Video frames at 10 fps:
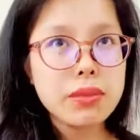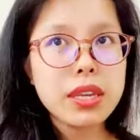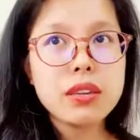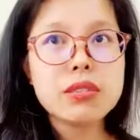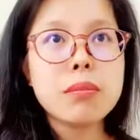
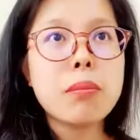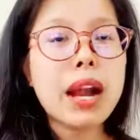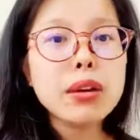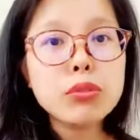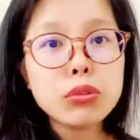because
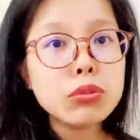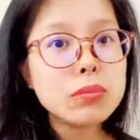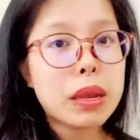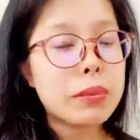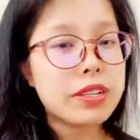my rules
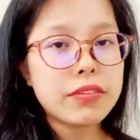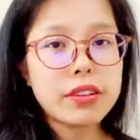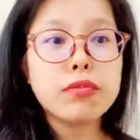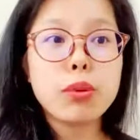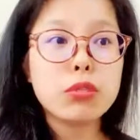might be
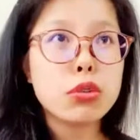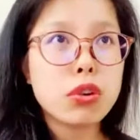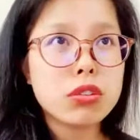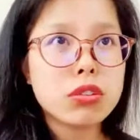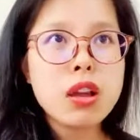different from
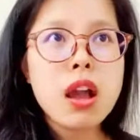yours.